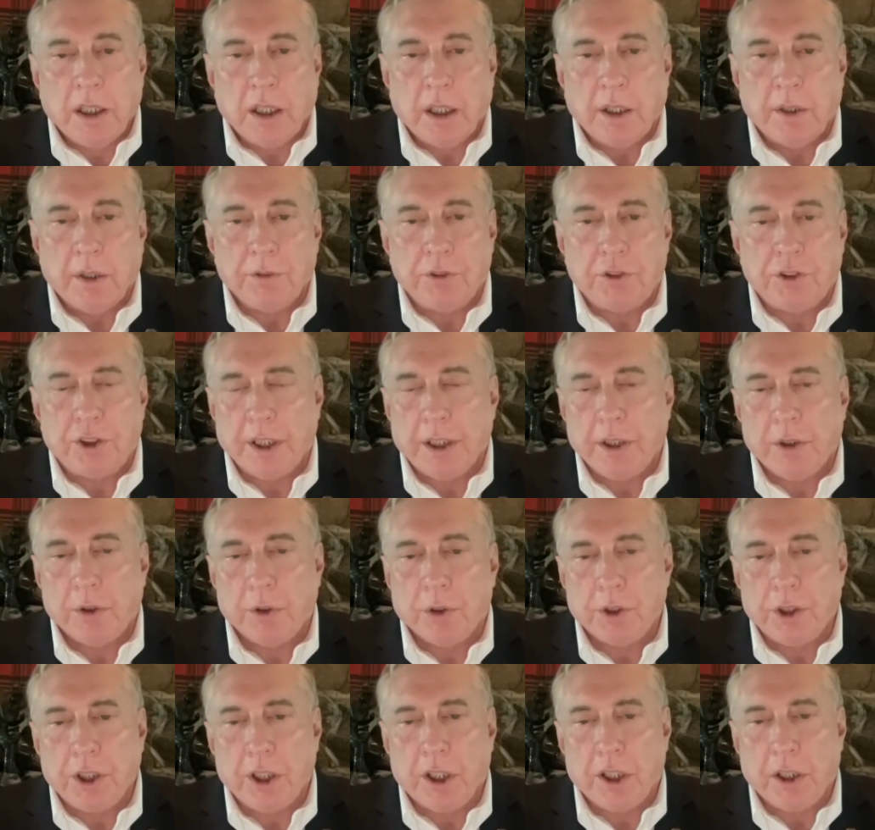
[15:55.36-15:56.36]
of
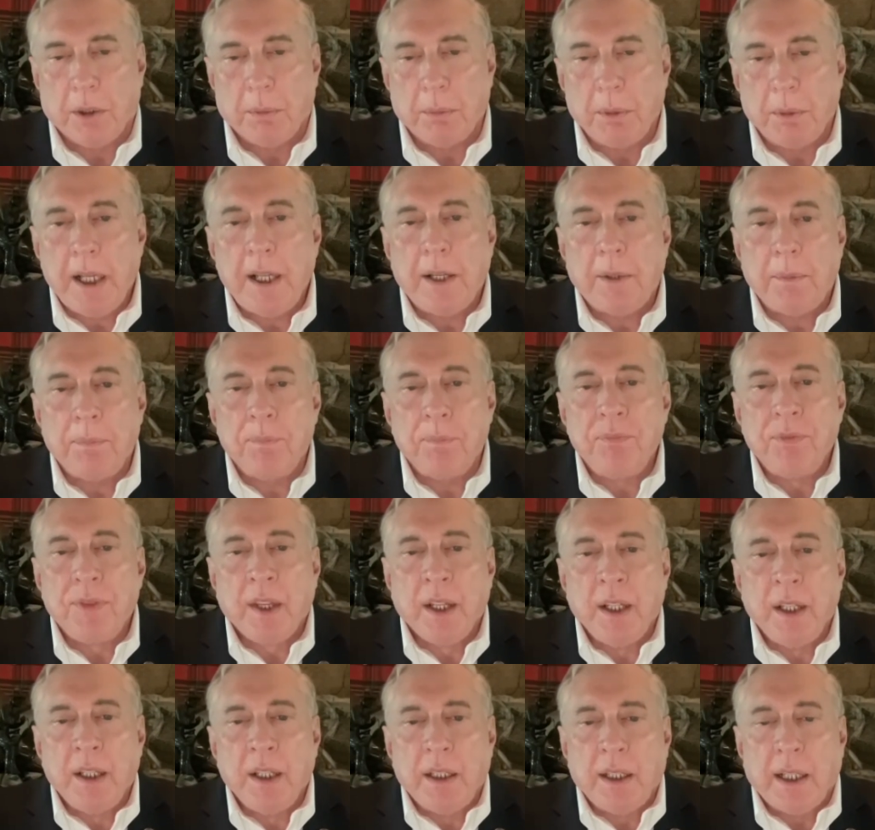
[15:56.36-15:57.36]
single young men.
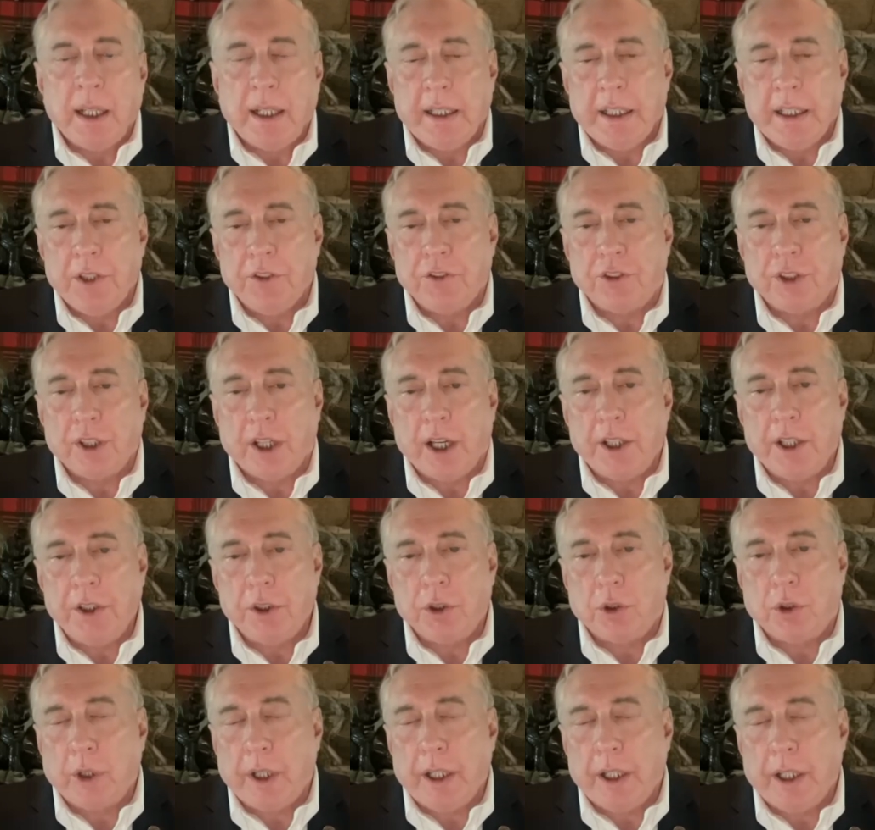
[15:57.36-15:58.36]
And inside
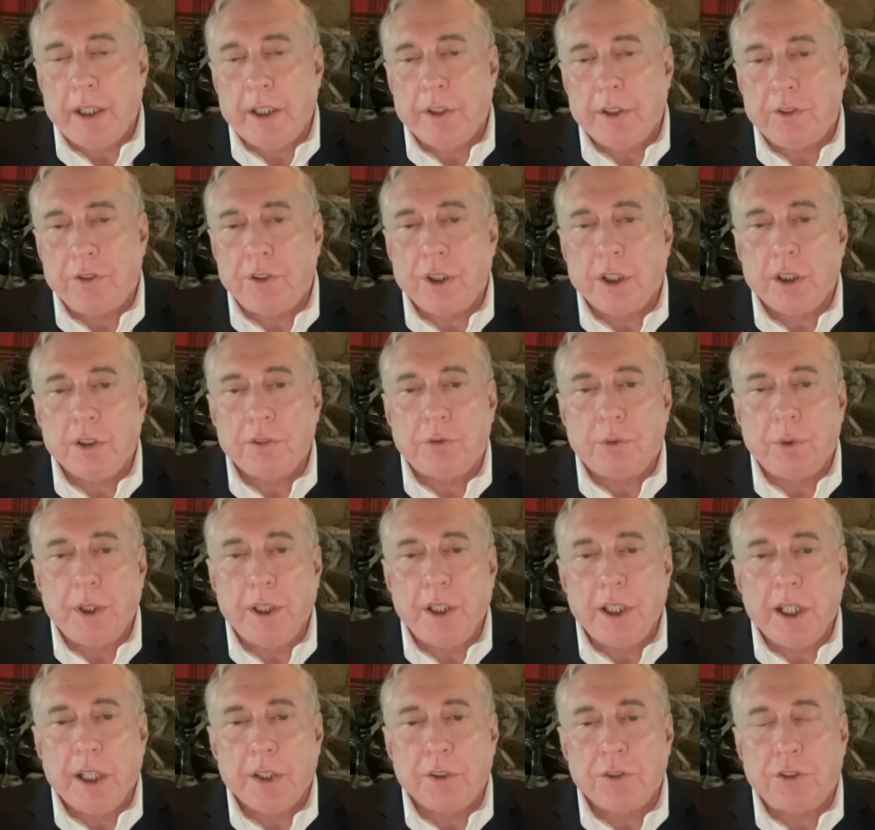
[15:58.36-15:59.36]
Ukraine itself, we
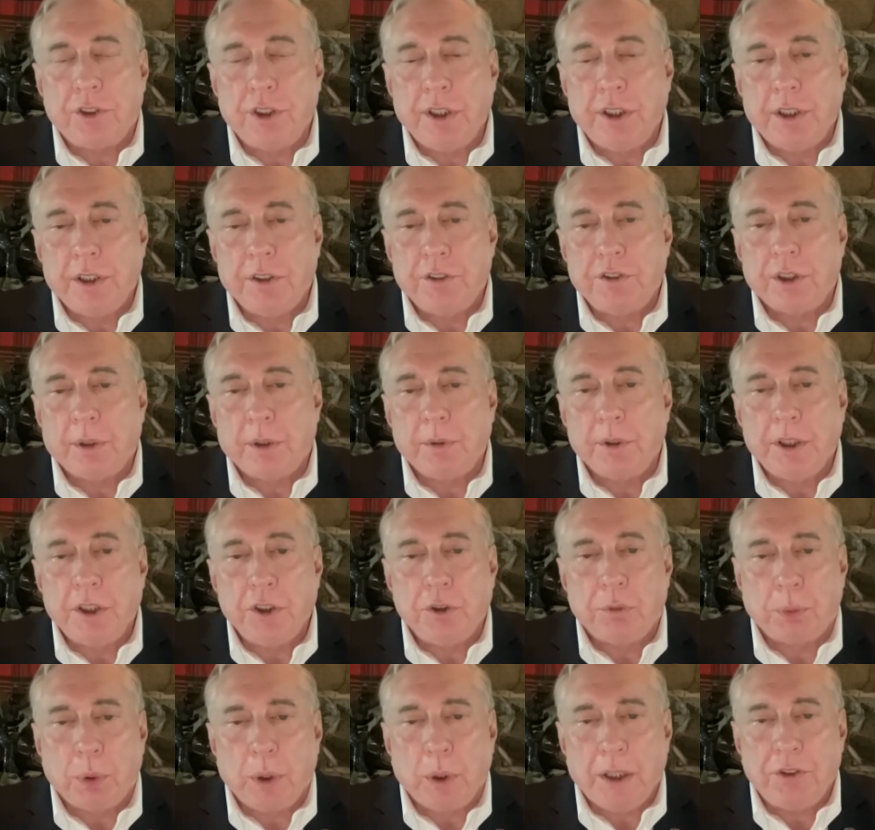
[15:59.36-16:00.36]
now see that some of
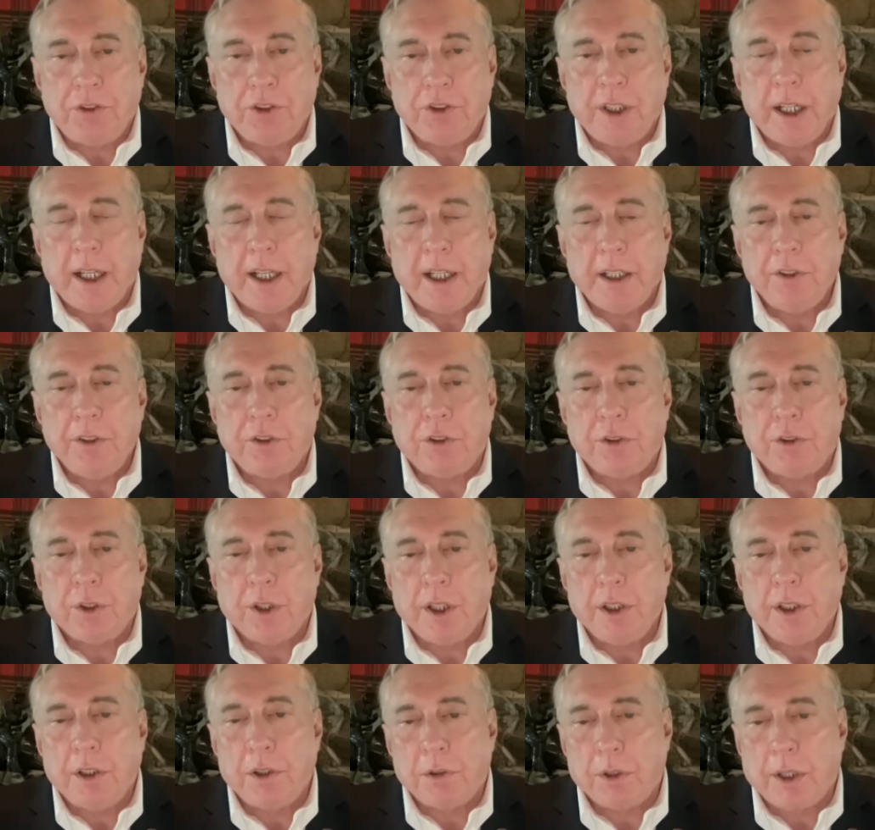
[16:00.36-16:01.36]
these press gangs
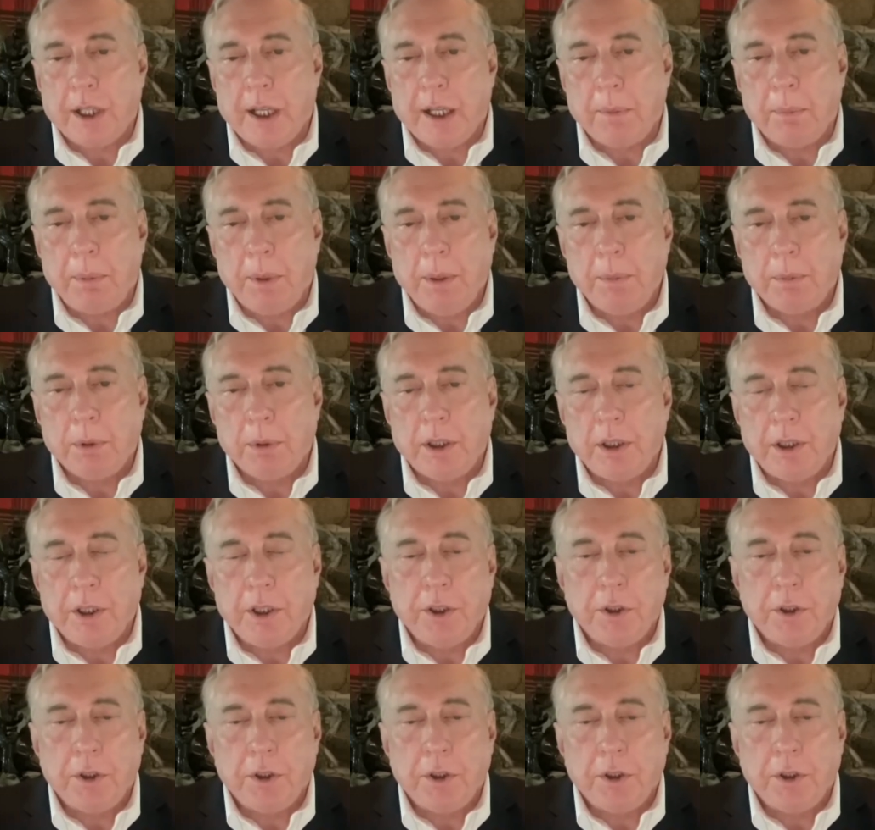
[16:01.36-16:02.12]
trying to drag people into the